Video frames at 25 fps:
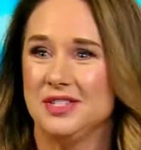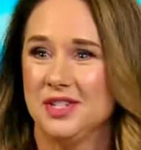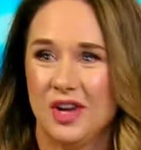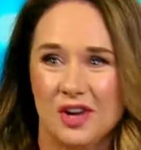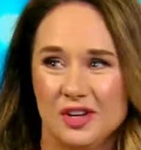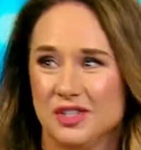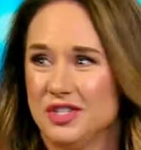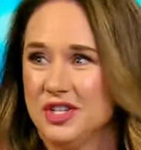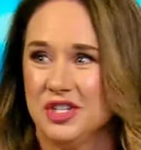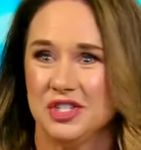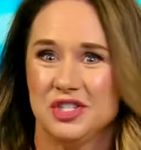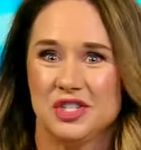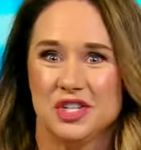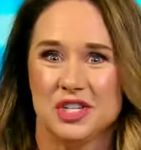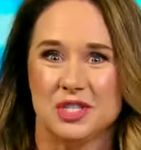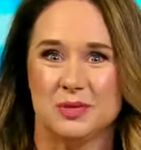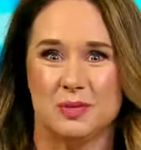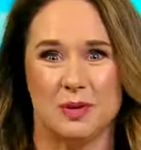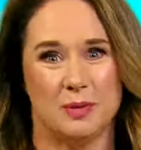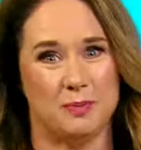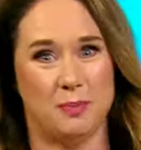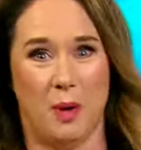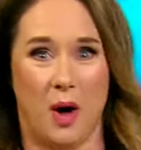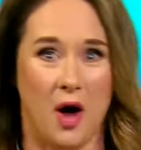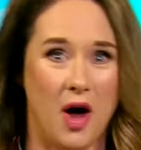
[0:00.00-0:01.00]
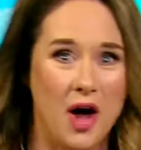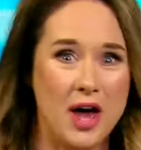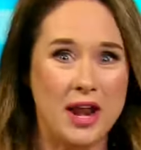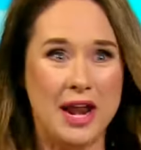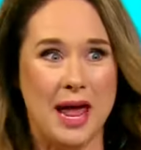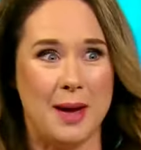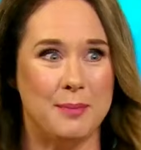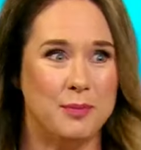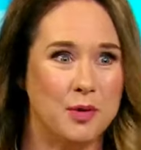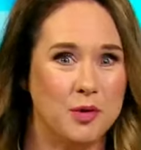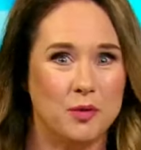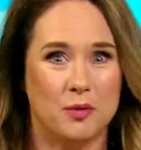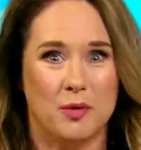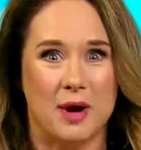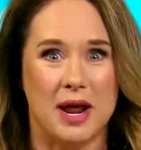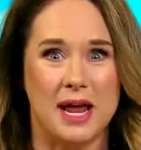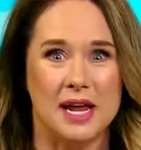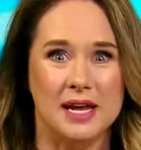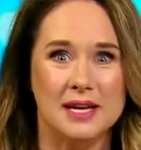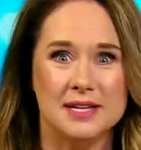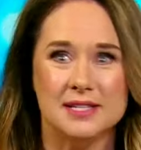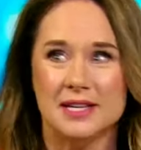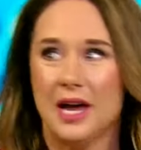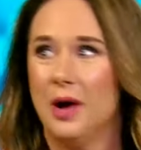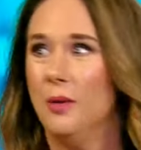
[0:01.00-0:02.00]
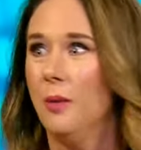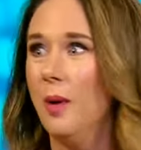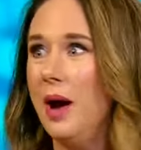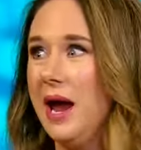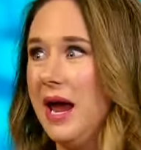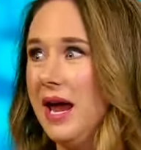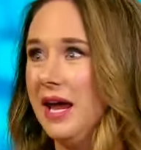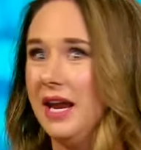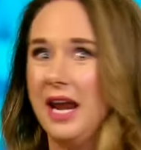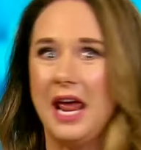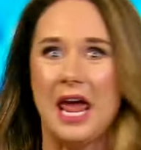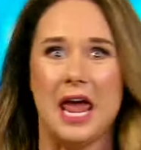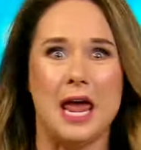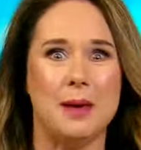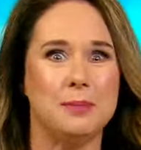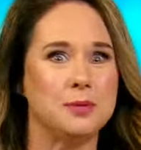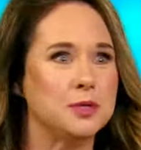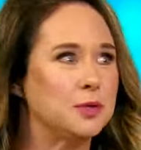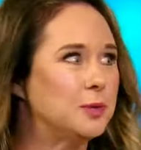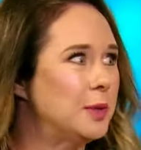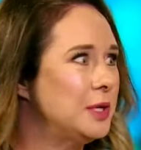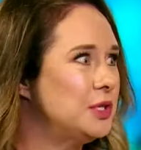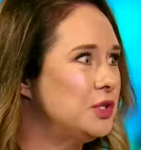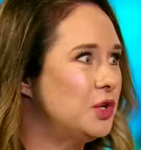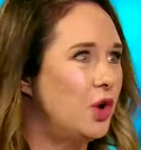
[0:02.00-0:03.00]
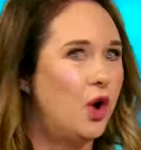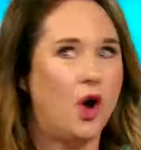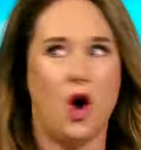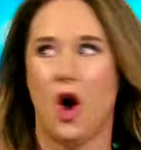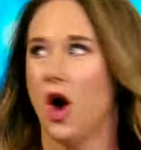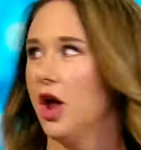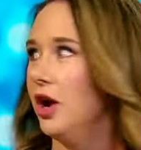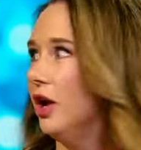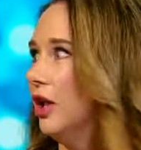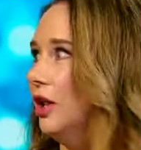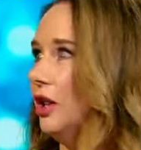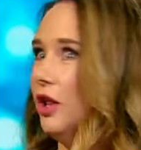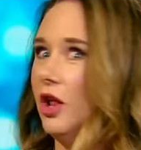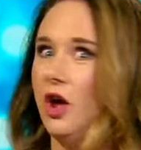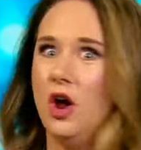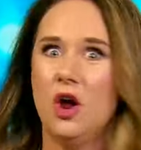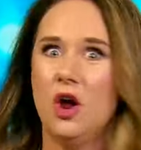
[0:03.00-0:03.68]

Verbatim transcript: sausages with pineapple rings? Are we in Ipswich or Honolulu?